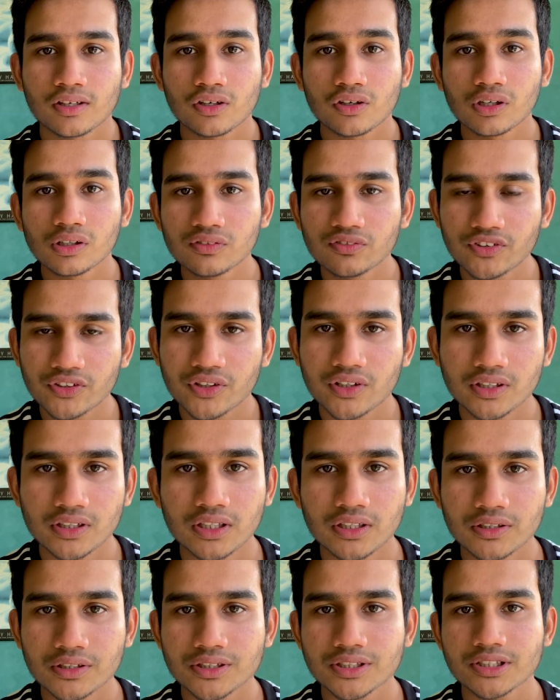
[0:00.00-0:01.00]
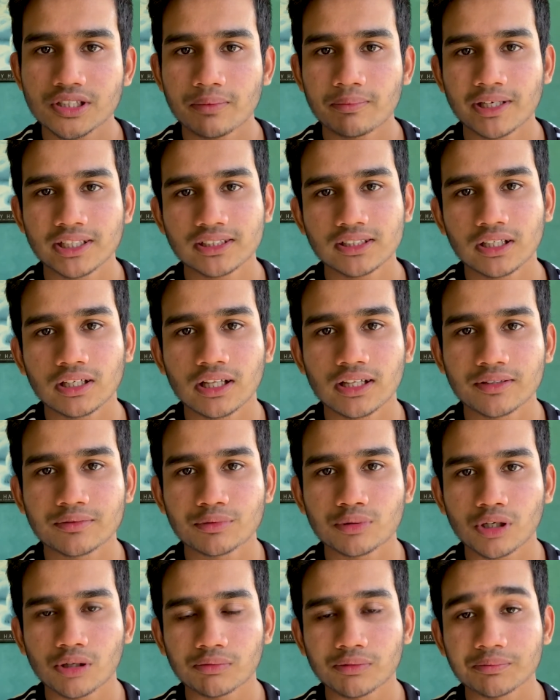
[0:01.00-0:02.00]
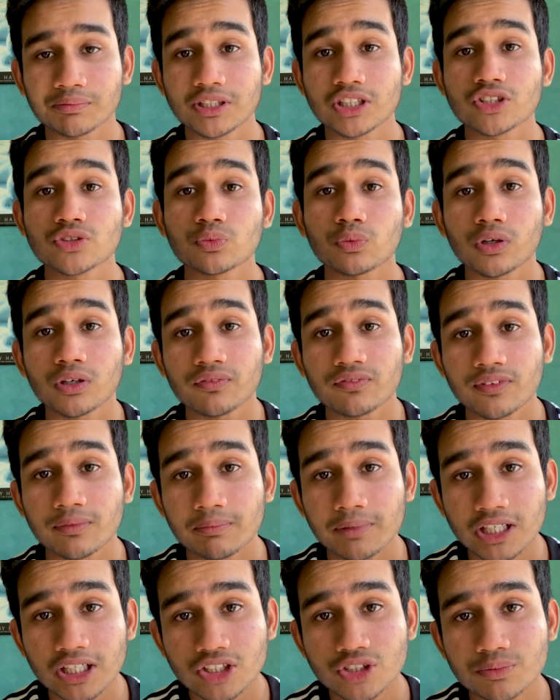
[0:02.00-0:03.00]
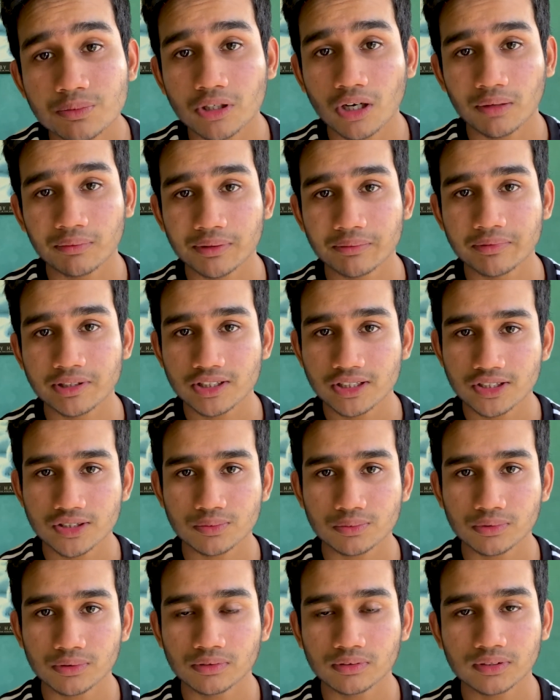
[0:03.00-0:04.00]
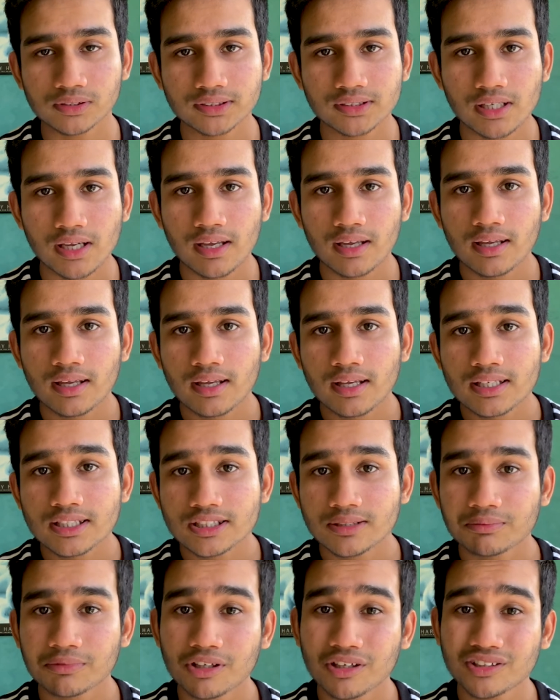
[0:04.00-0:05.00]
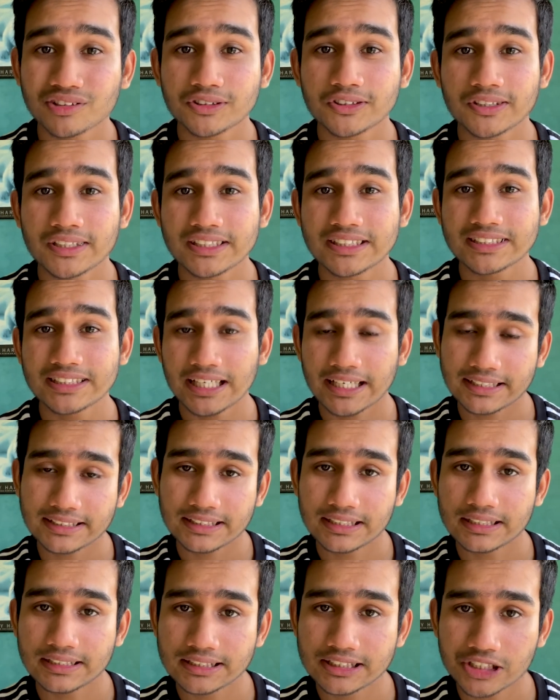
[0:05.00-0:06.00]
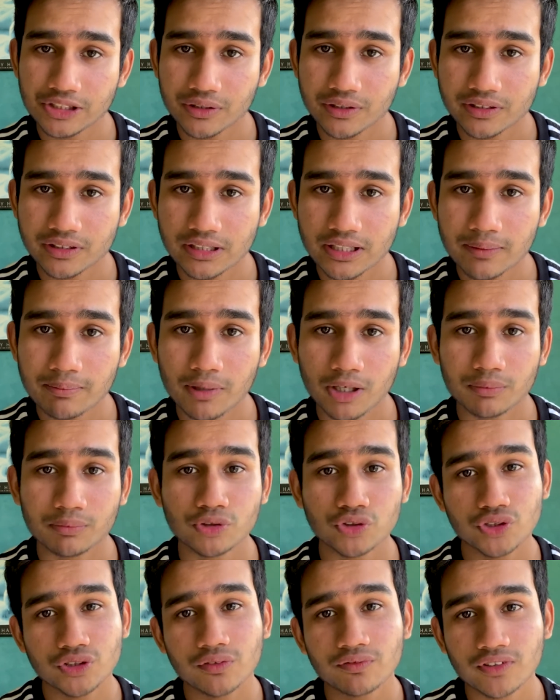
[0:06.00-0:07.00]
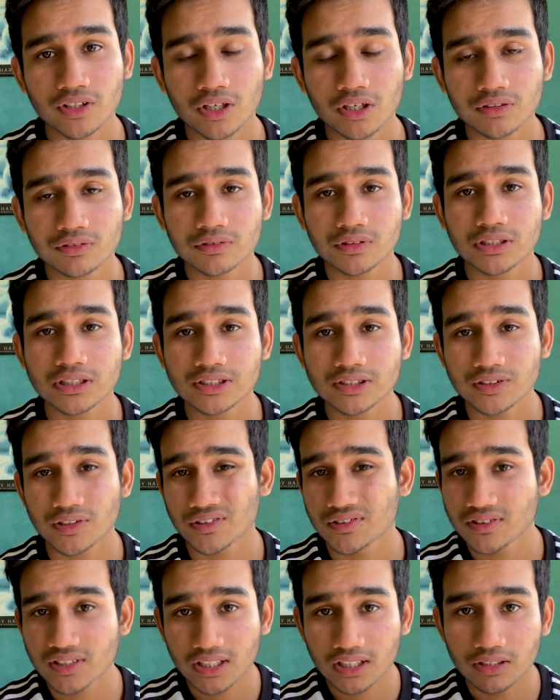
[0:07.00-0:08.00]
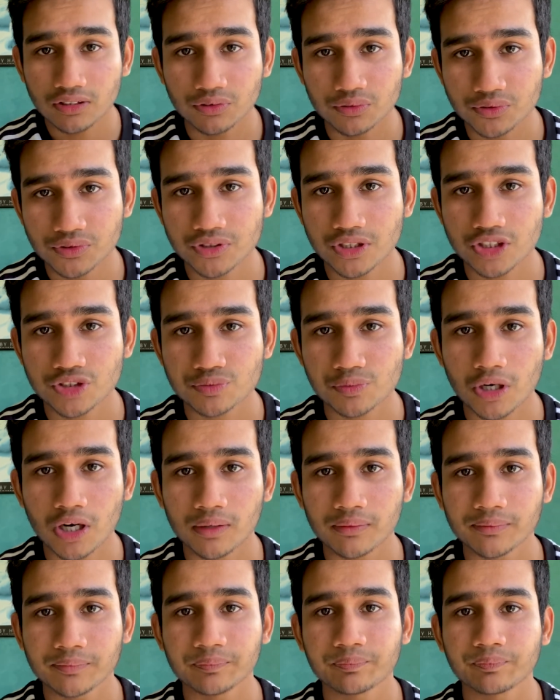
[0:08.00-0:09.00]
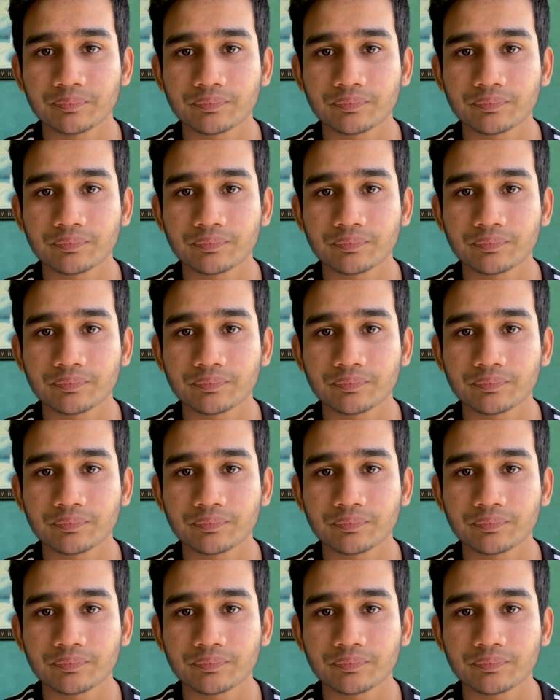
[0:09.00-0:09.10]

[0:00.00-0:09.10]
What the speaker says: Over the years, the mental health problem is one of the biggest problems in this world. Some countries take it seriously, but most of the countries just ignore this problem.